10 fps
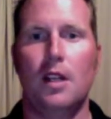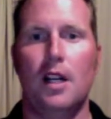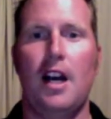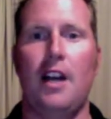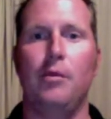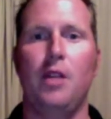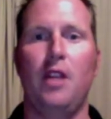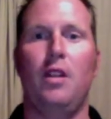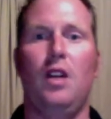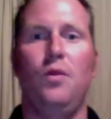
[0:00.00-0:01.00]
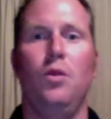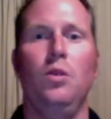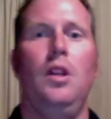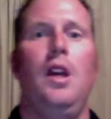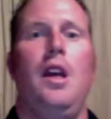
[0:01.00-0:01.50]
Hi, I'm David Hoeffel,
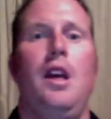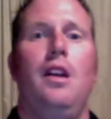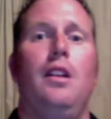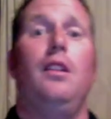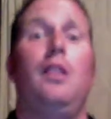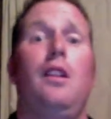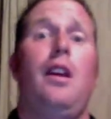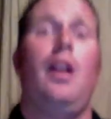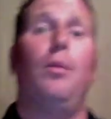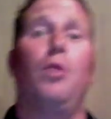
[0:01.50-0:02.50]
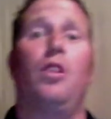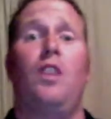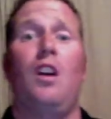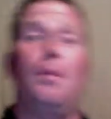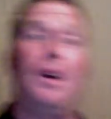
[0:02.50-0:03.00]
and I'm going to
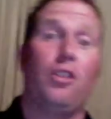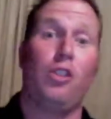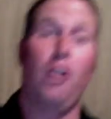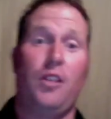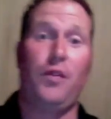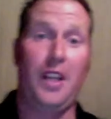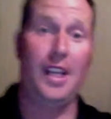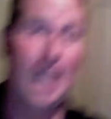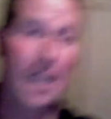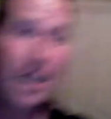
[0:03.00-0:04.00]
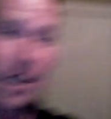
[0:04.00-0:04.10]
talk about CrossFit, and